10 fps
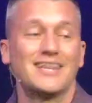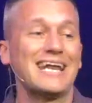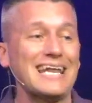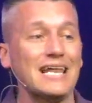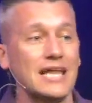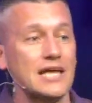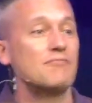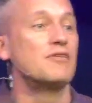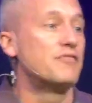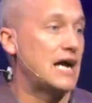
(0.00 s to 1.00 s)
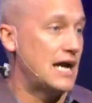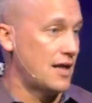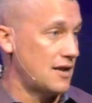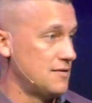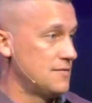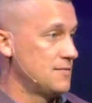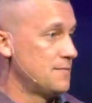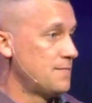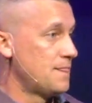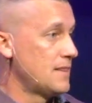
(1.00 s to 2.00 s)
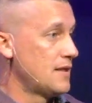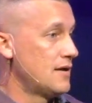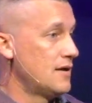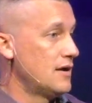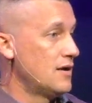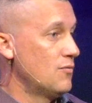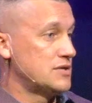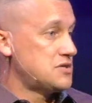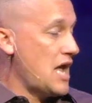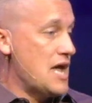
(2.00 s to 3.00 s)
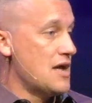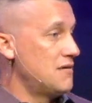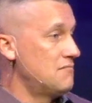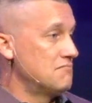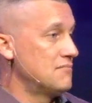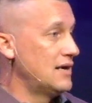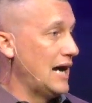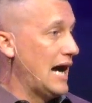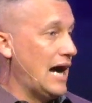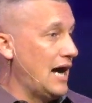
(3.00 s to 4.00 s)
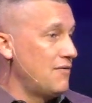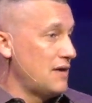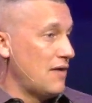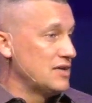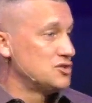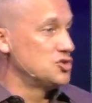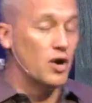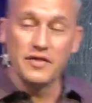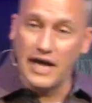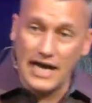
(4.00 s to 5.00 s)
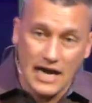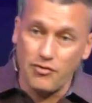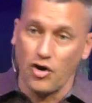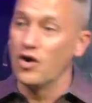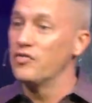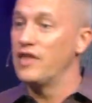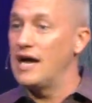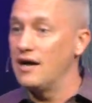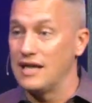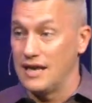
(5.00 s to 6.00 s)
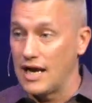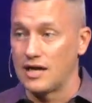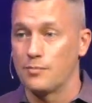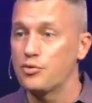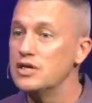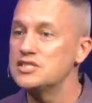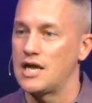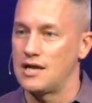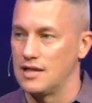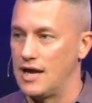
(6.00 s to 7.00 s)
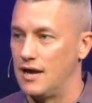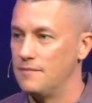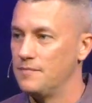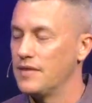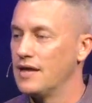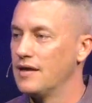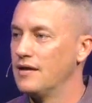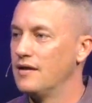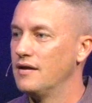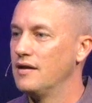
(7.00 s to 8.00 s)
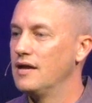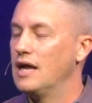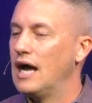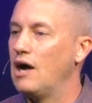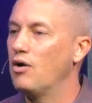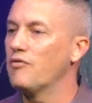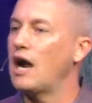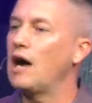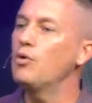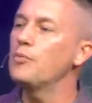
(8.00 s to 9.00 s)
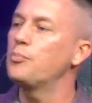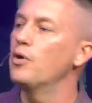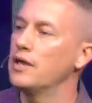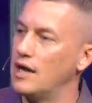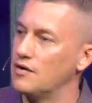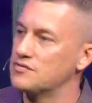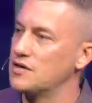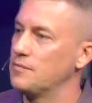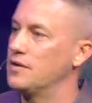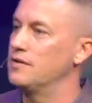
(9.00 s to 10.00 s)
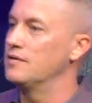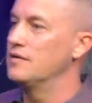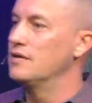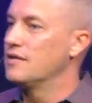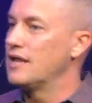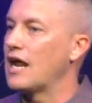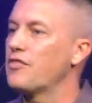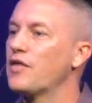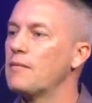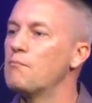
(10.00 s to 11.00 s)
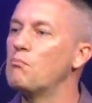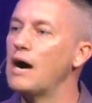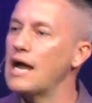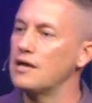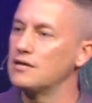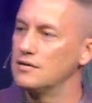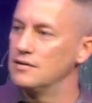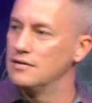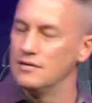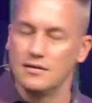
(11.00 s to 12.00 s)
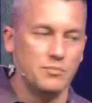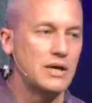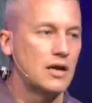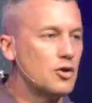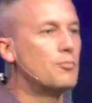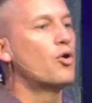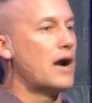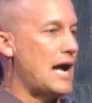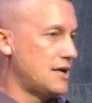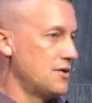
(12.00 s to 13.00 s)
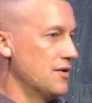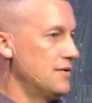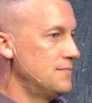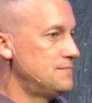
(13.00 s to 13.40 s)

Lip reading: the Lily of the Valley. Which, hey, I've enjoyed that, I've heard that, and I can appreciate that. However, I want to point out something that I think might be a little more accurate.